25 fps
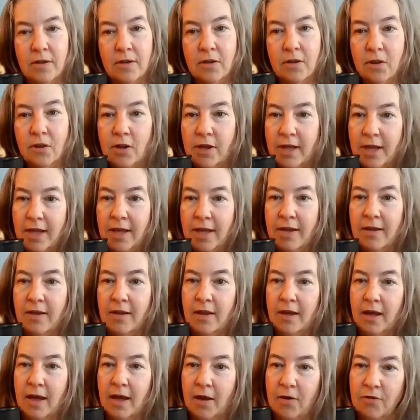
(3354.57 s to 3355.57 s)
looking
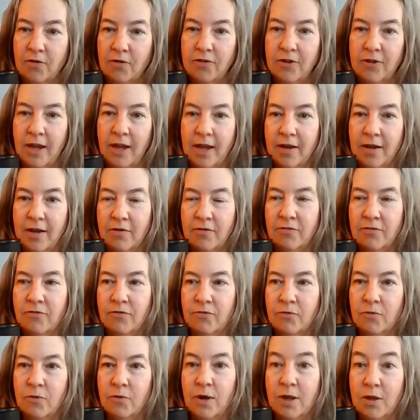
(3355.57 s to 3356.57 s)
outside
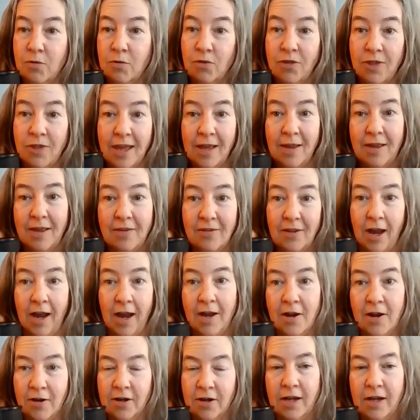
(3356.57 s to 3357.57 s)
of what you think is
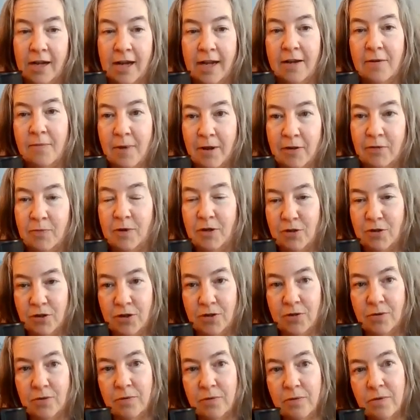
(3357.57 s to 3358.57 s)
ironclad and must be
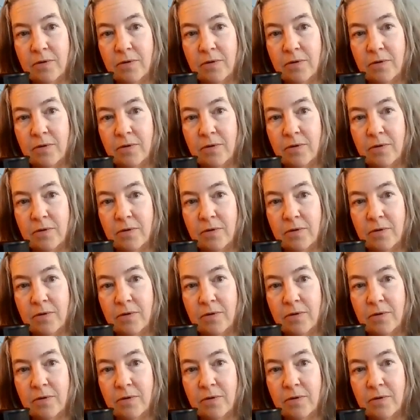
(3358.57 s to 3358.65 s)
true.